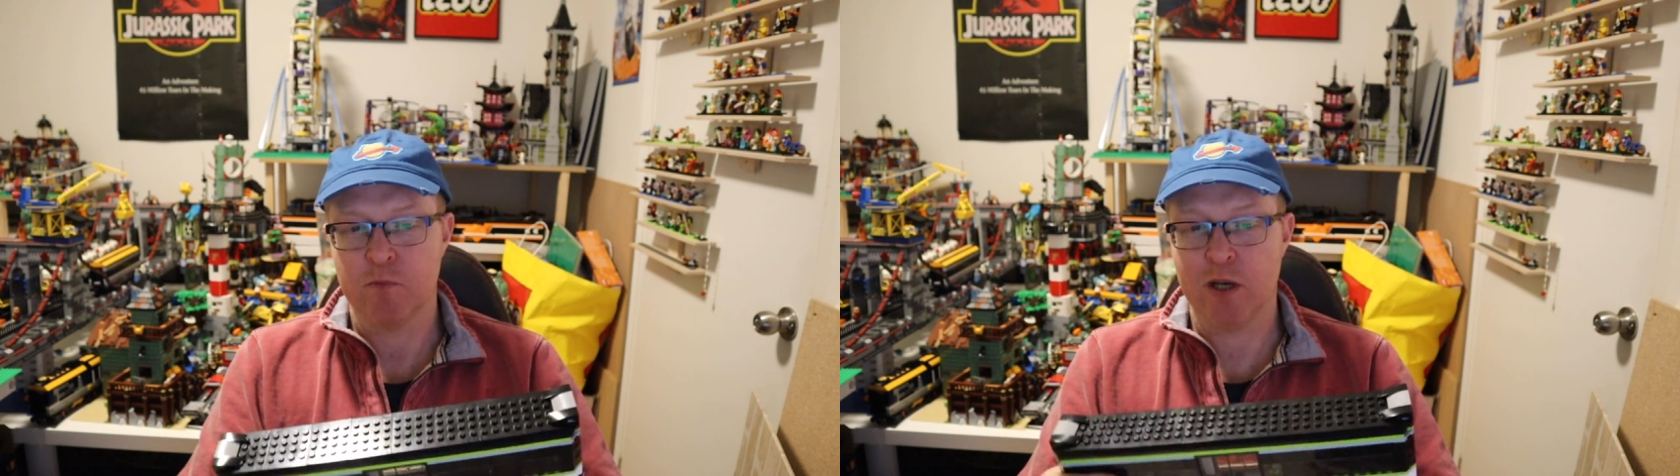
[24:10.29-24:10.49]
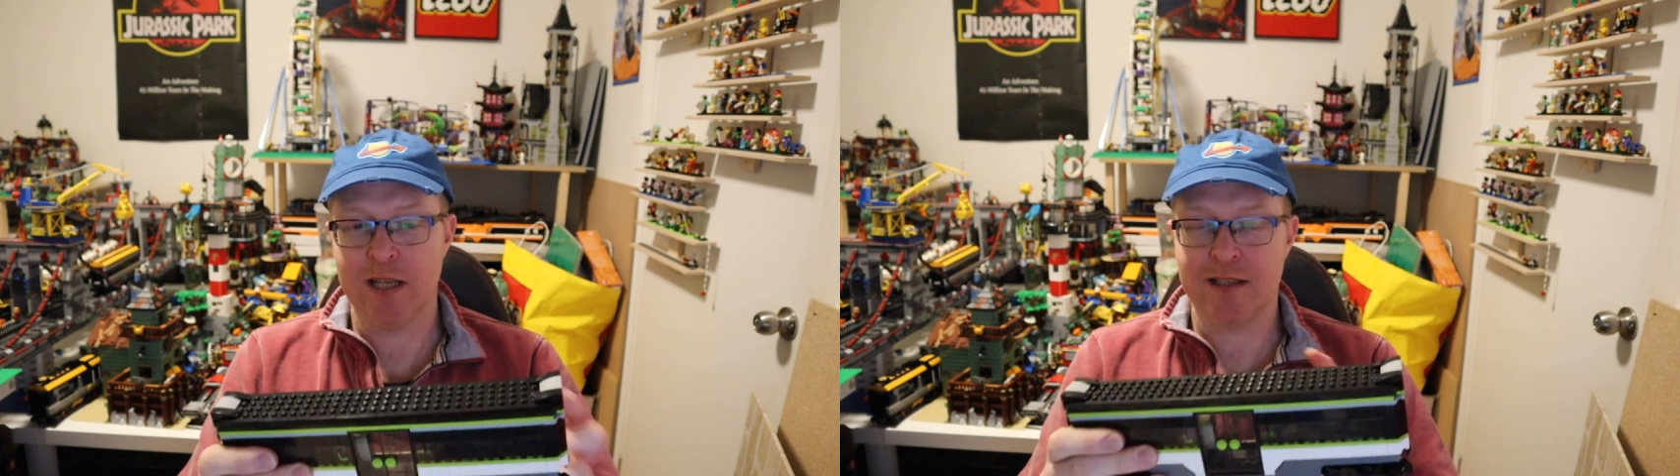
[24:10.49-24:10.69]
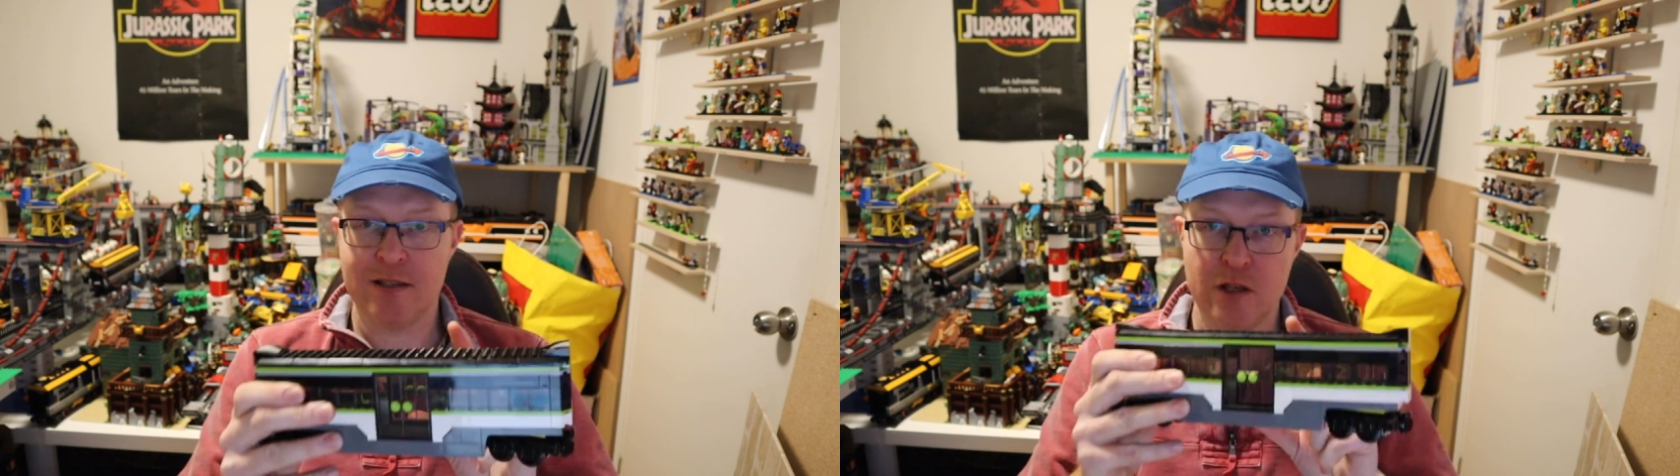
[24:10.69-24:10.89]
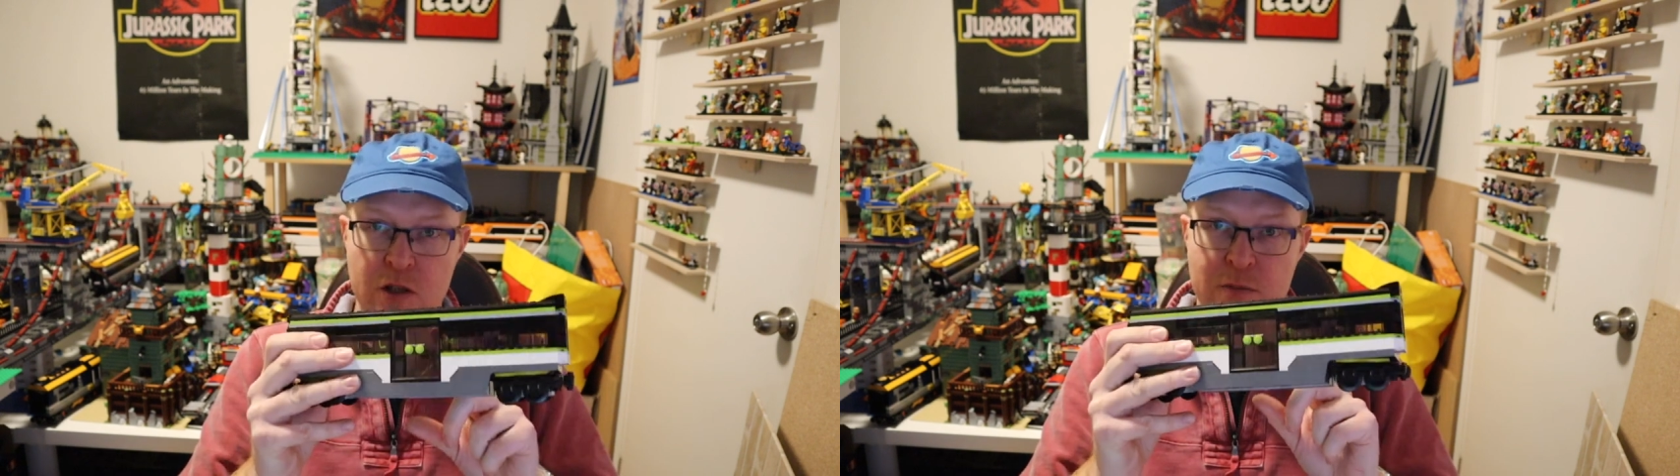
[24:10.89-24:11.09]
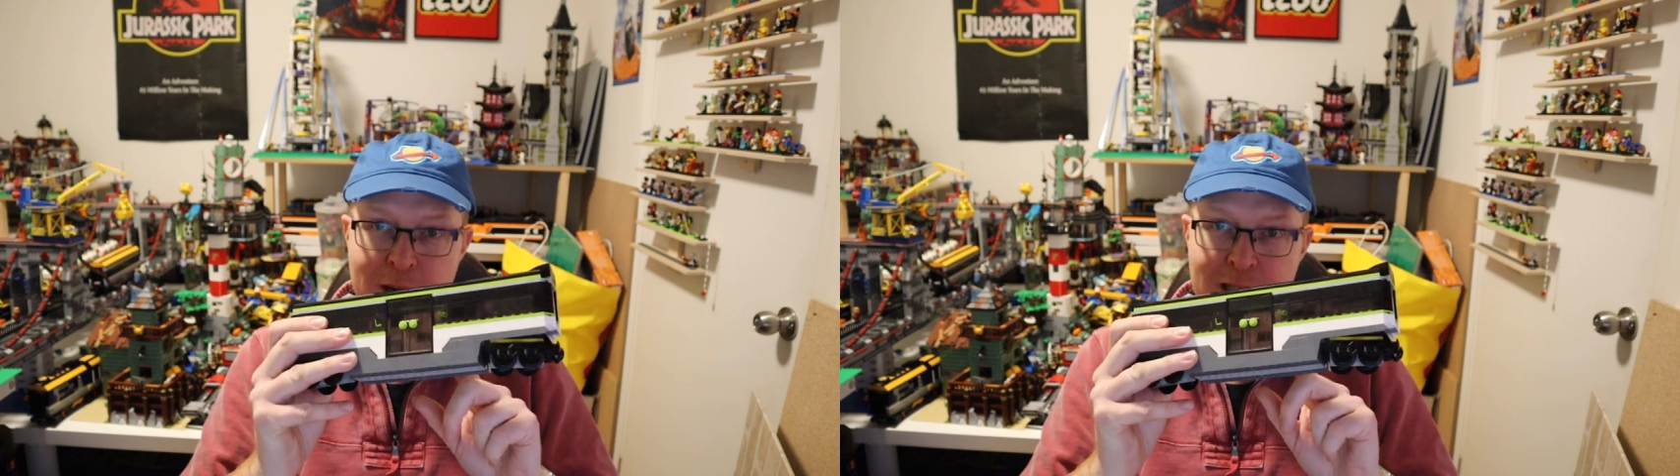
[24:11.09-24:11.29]
and this
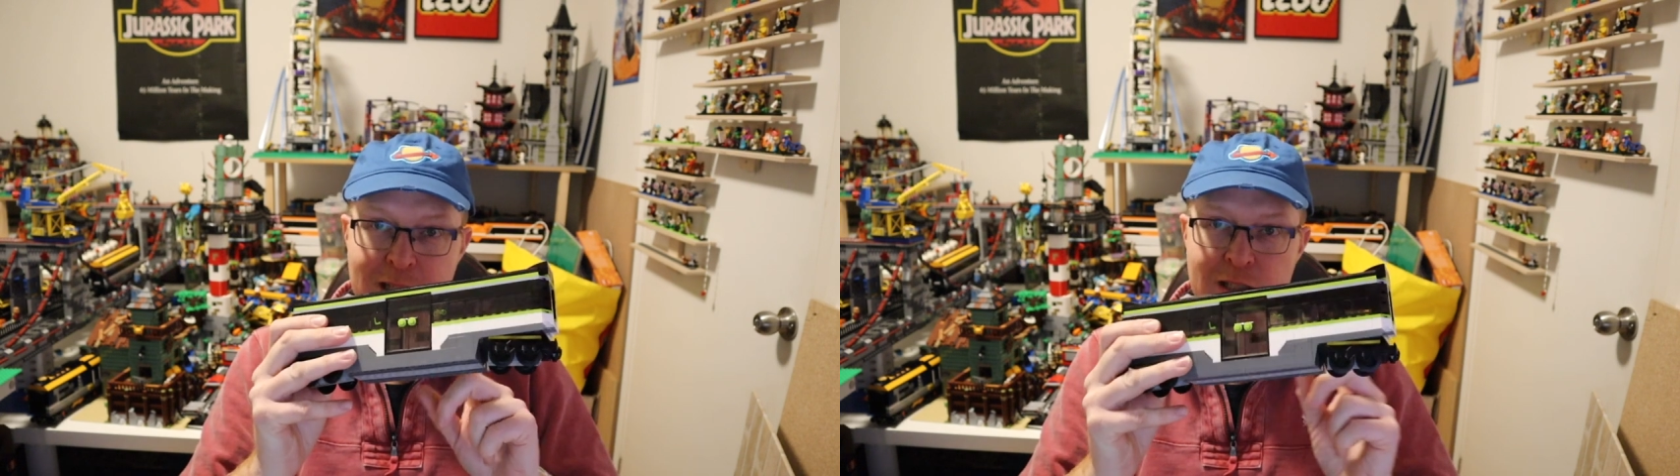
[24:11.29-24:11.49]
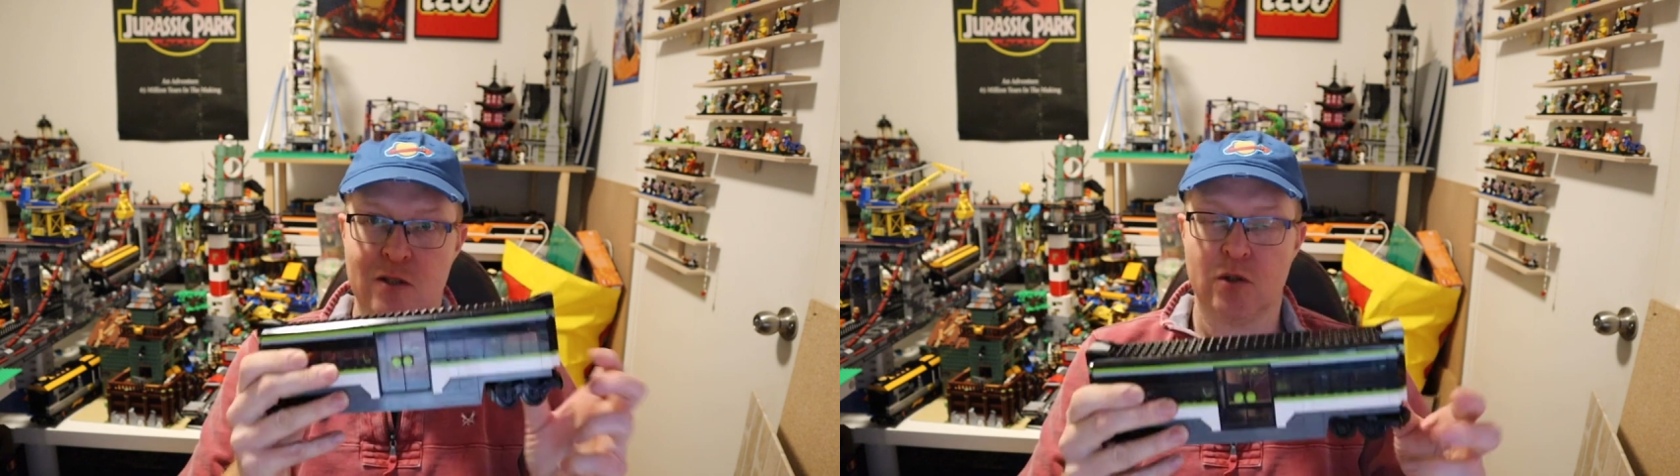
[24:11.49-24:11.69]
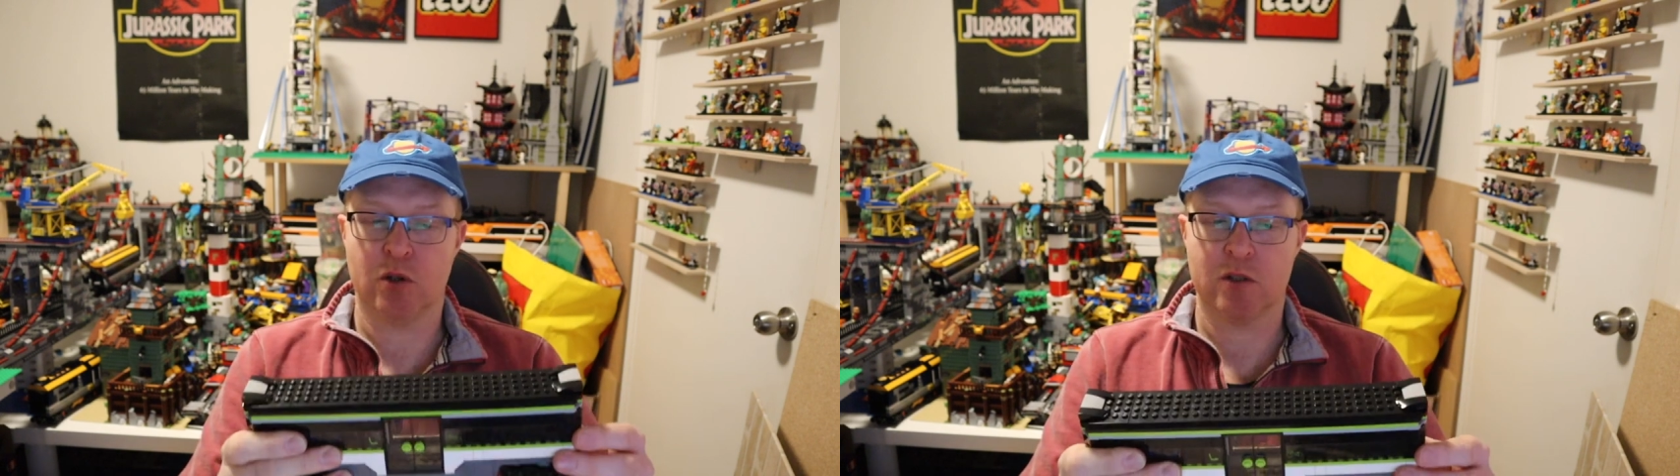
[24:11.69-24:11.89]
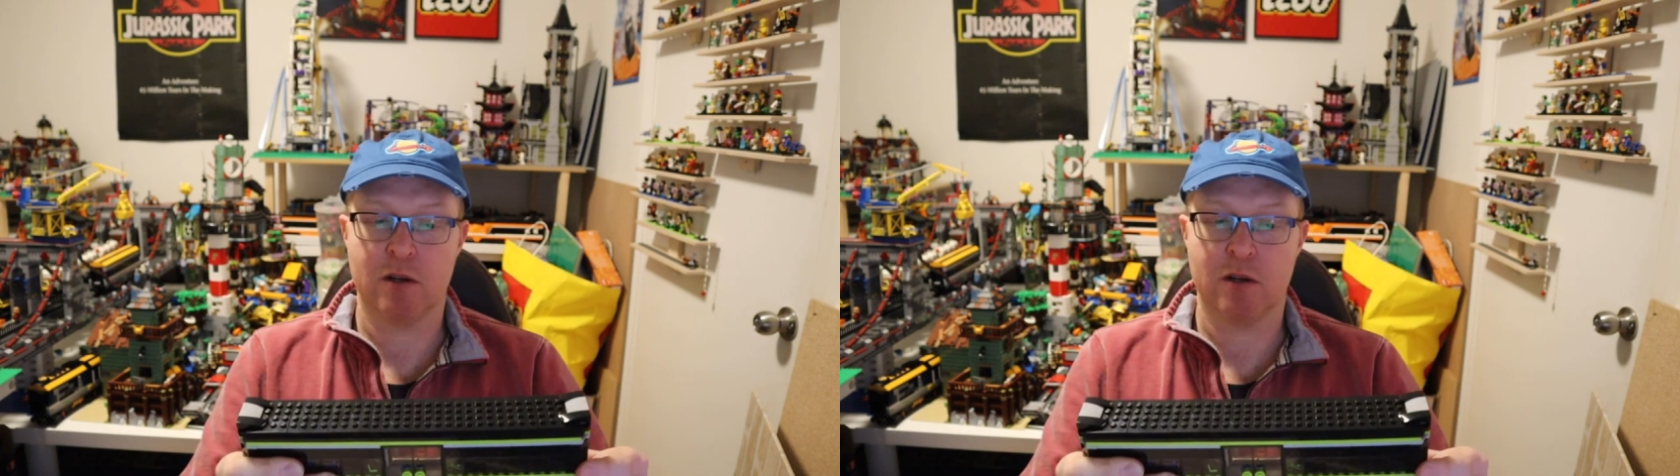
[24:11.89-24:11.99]
new specialist door.